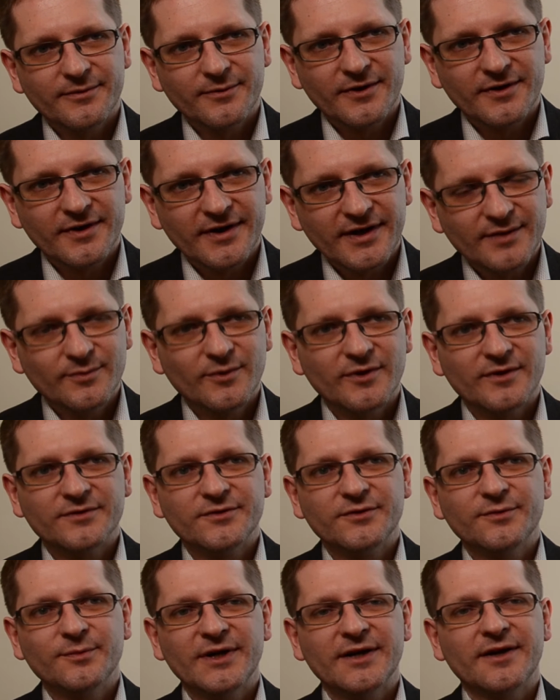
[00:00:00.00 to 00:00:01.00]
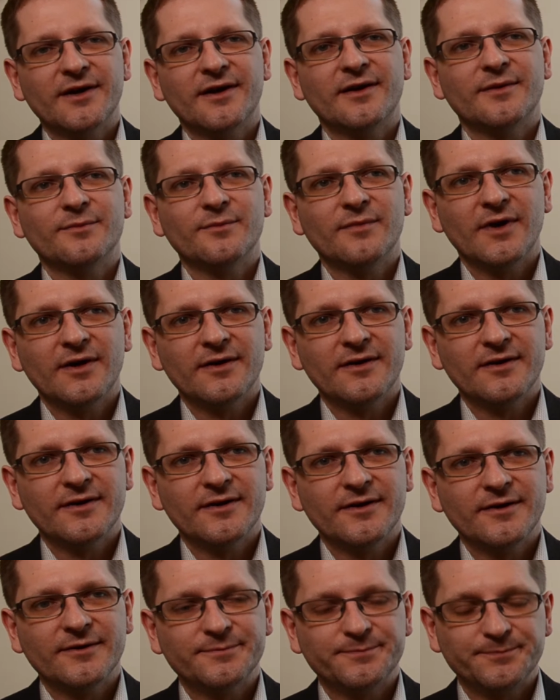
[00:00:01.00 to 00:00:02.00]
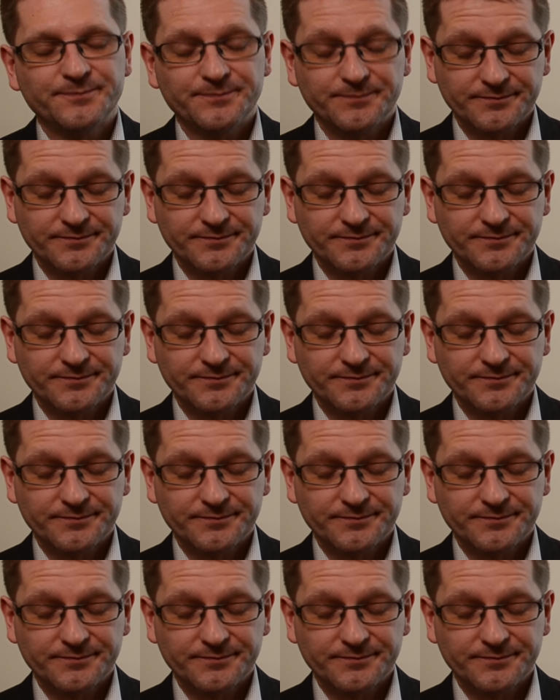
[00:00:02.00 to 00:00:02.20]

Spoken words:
were able to become